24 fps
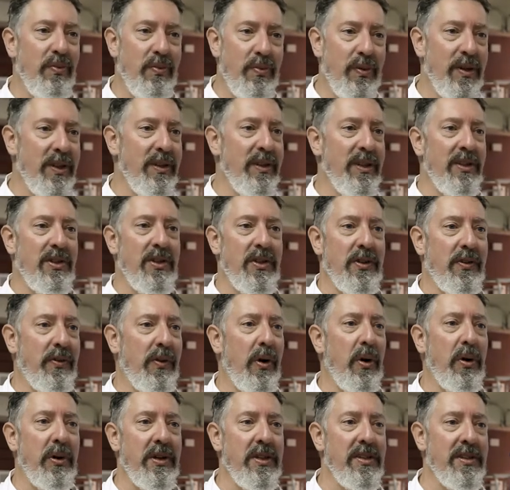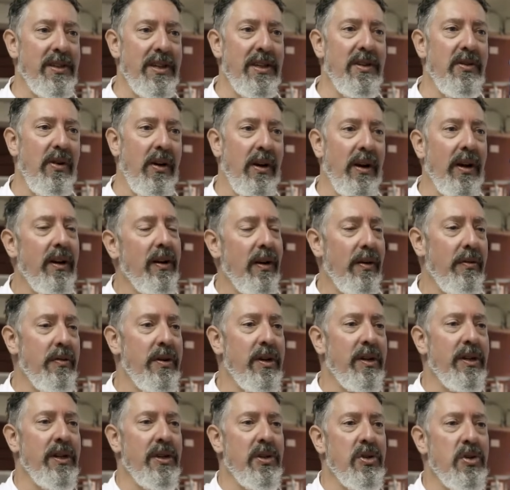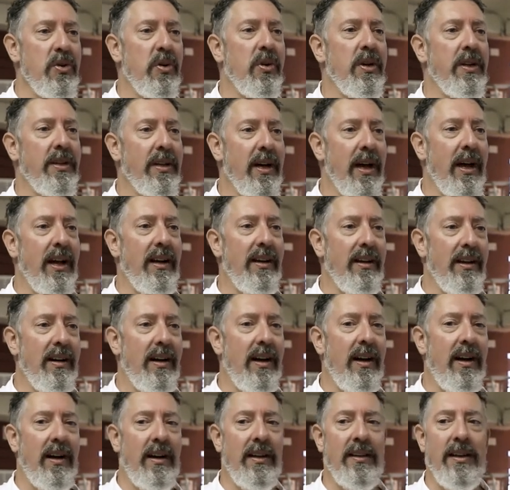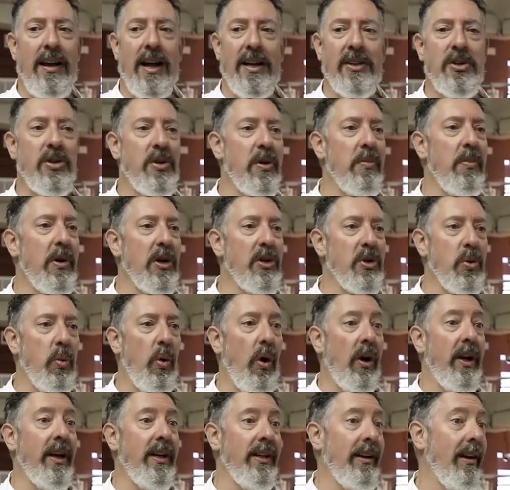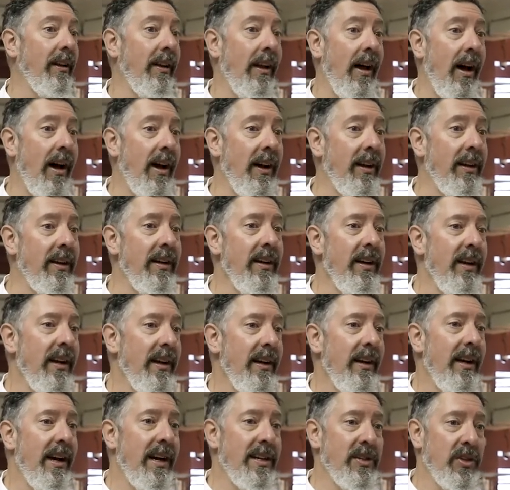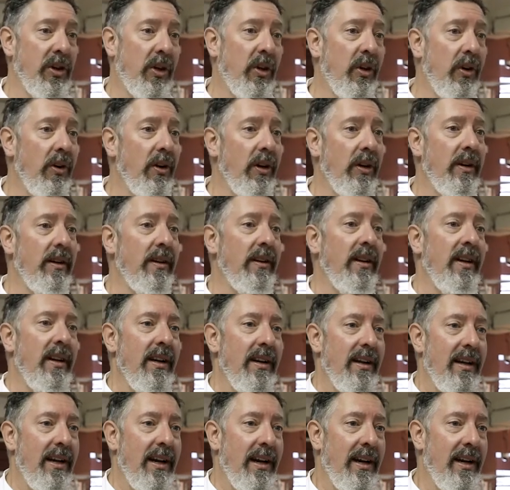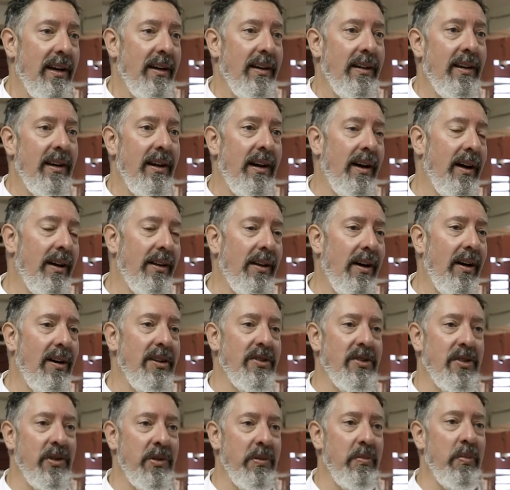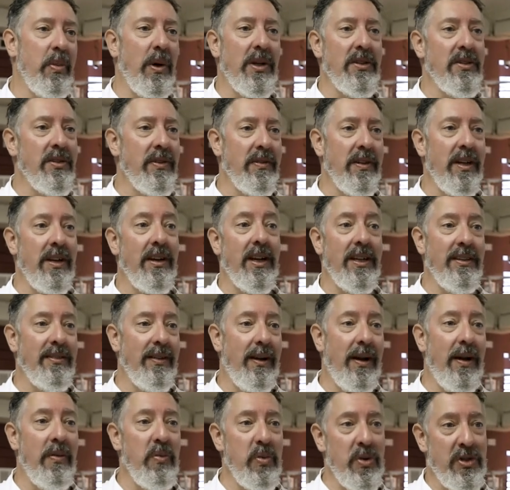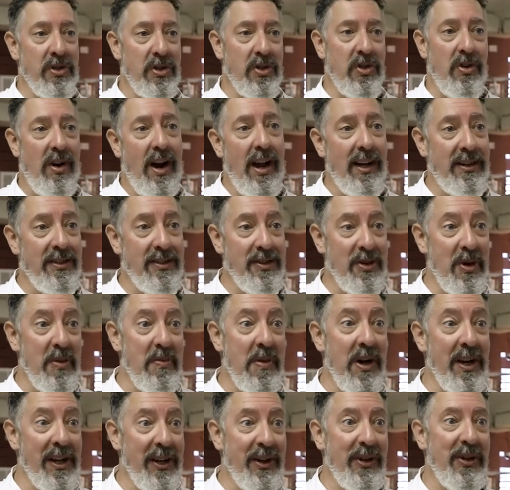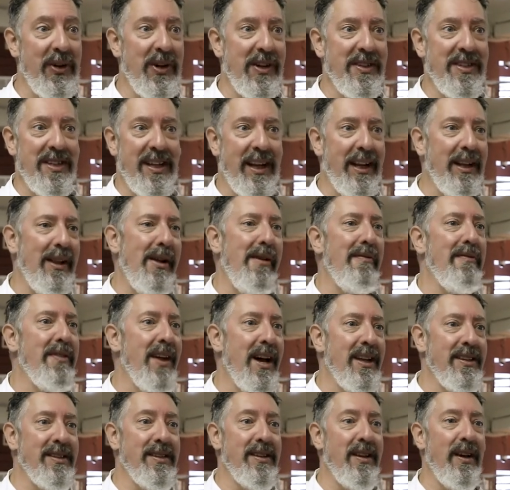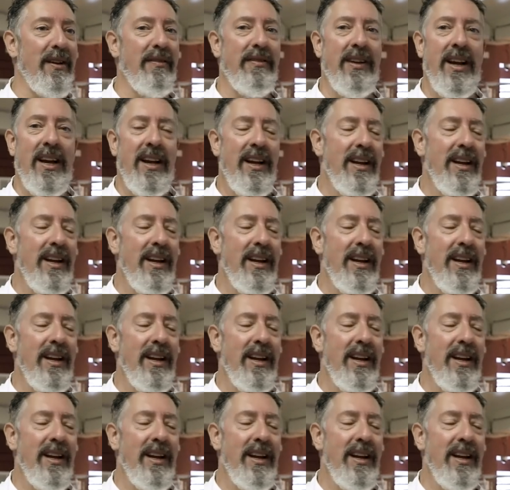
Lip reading: Really just focused in on it. I really enjoyed that. Not so much working the line as a cook and the hustle and bustle, the nighttime, which attracts so many cooks. They love that stuff.